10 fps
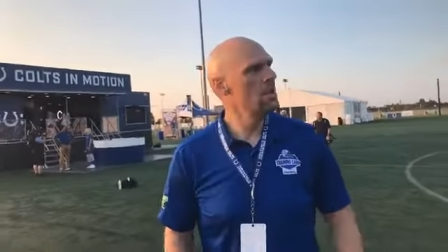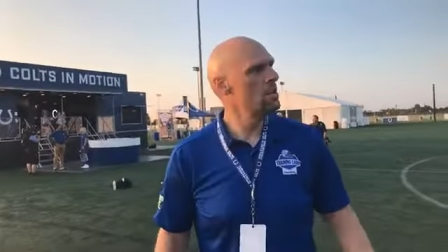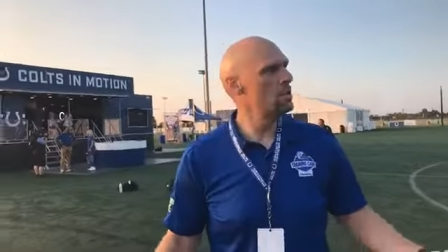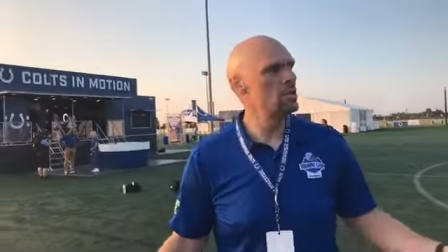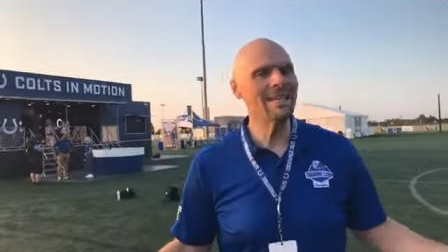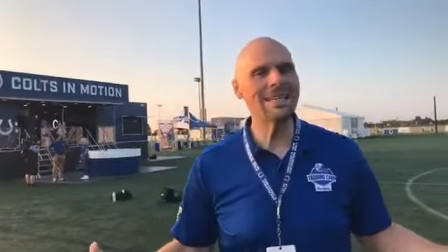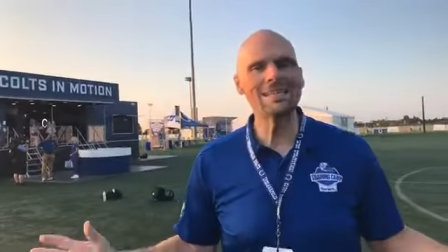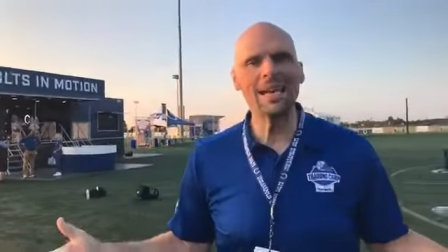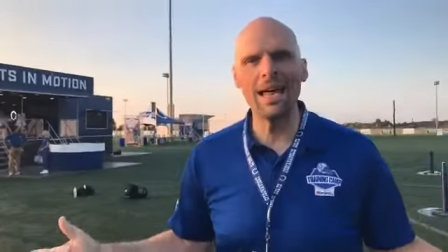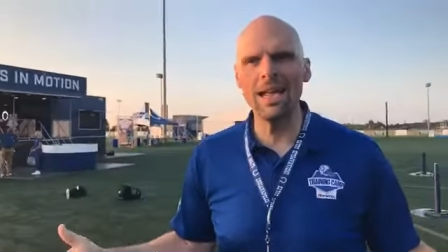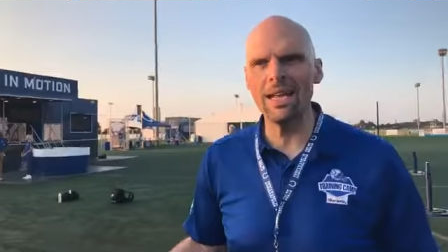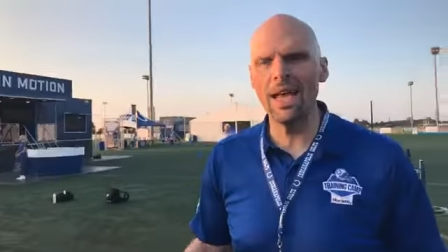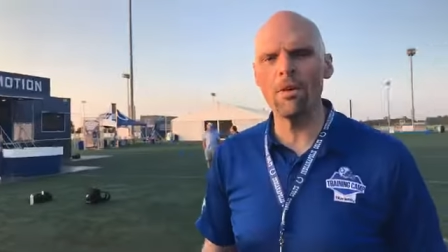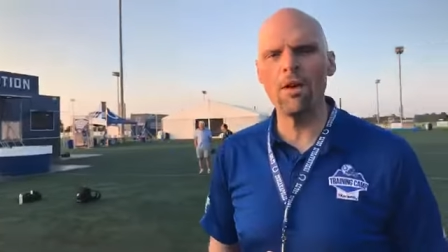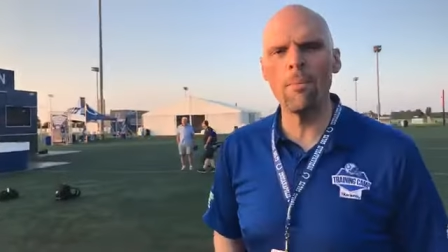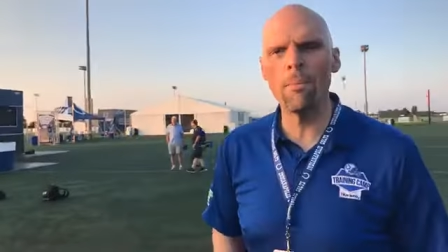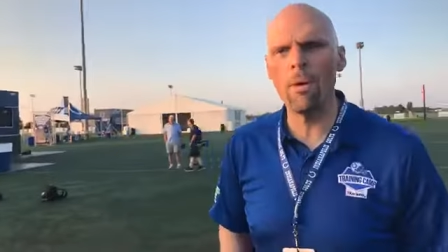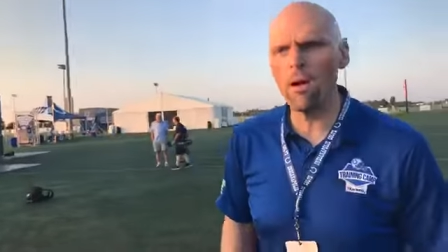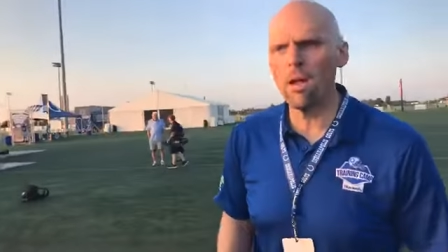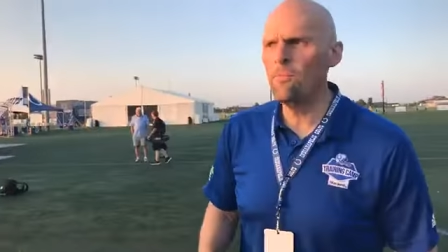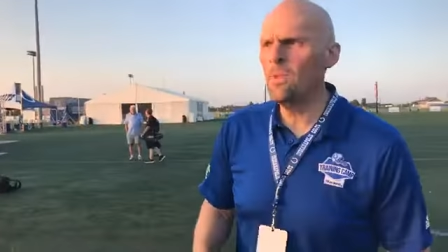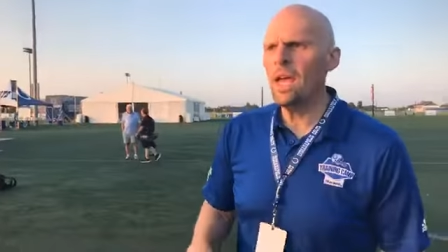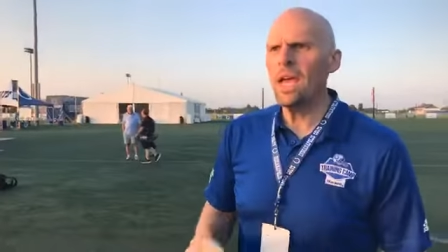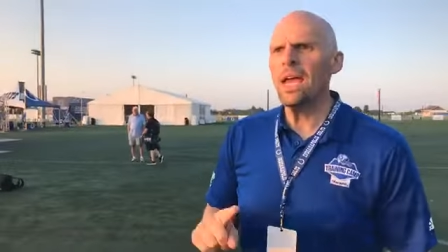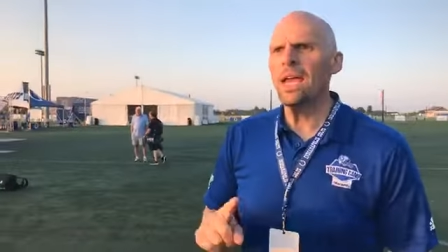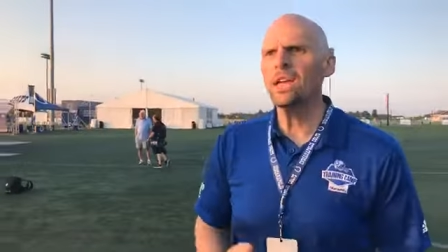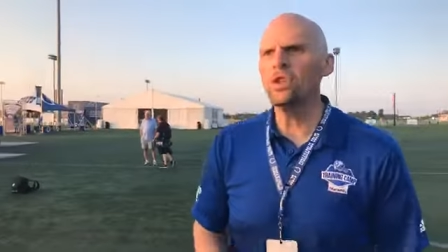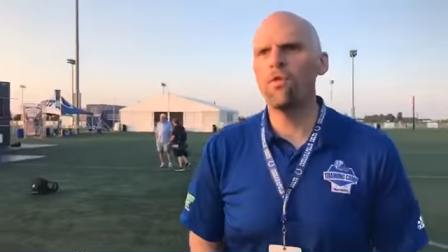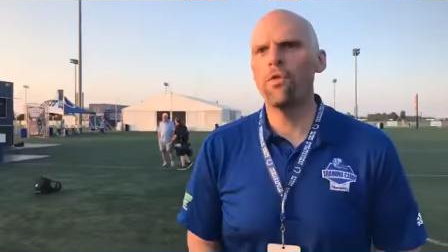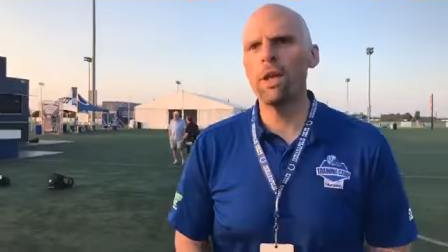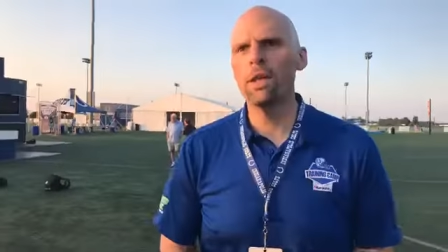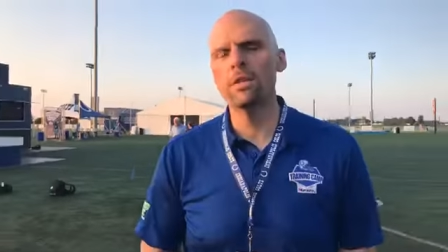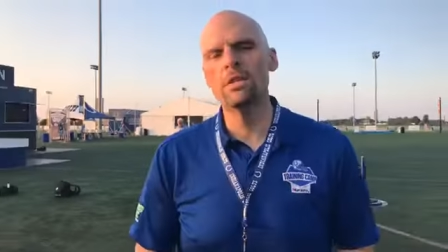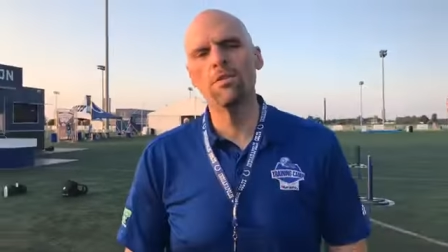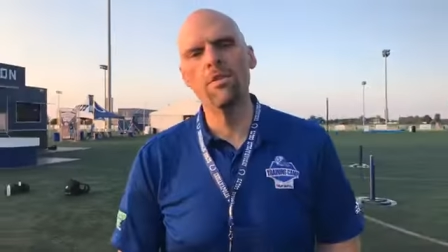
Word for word: so it's an exciting day at grand park Get your friends, get your